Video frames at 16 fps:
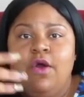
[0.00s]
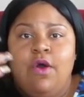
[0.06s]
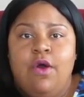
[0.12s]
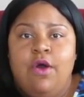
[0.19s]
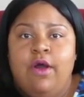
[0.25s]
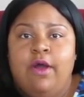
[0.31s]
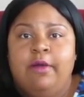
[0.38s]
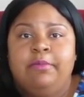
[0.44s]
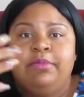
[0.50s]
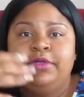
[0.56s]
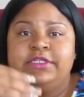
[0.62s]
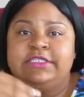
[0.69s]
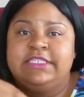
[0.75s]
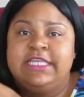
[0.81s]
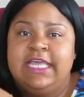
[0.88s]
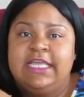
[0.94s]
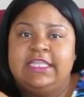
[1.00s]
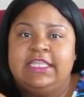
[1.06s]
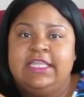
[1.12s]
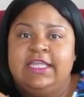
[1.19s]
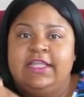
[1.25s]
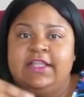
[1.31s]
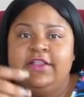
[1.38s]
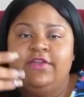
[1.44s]
are
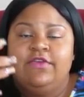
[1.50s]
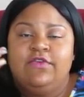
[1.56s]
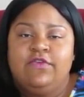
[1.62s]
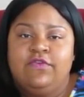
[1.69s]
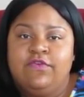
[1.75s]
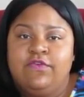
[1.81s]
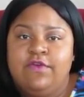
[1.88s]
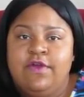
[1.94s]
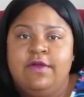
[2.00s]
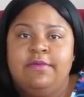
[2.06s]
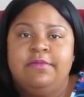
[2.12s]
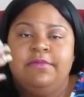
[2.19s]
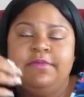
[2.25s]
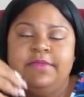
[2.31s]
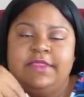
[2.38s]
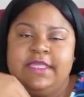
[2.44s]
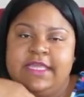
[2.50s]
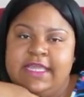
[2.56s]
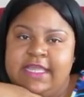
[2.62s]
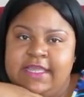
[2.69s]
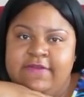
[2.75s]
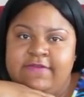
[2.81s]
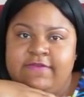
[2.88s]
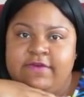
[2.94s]
protected from the
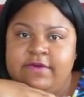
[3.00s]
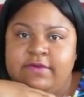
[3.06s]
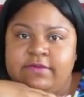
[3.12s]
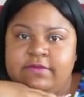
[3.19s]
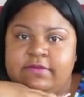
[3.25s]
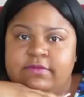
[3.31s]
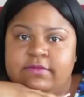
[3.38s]
evil